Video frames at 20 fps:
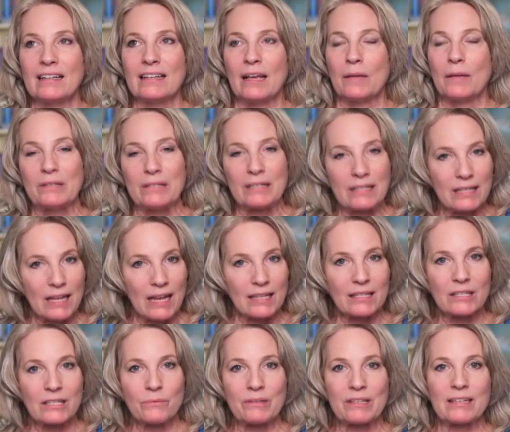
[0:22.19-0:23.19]

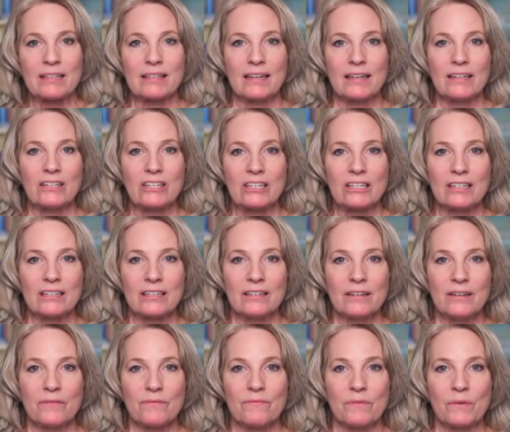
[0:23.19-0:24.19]
obsessed with
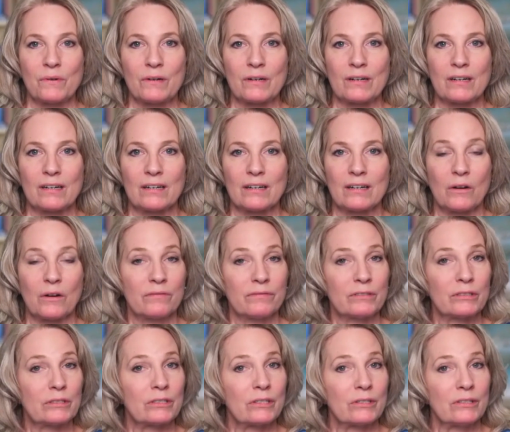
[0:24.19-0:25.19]
Ascension for
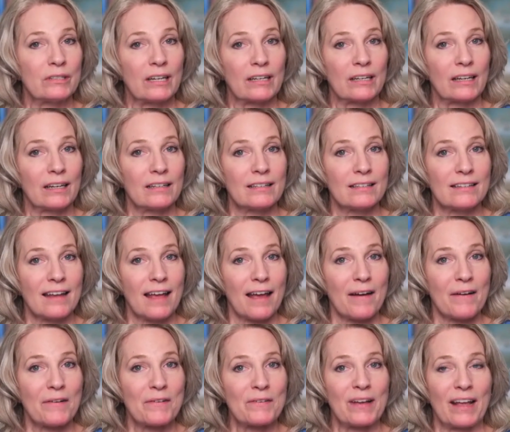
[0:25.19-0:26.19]
over 2 decades
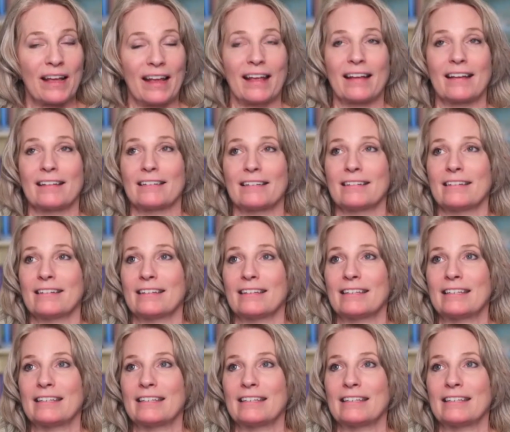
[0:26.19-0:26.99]
now and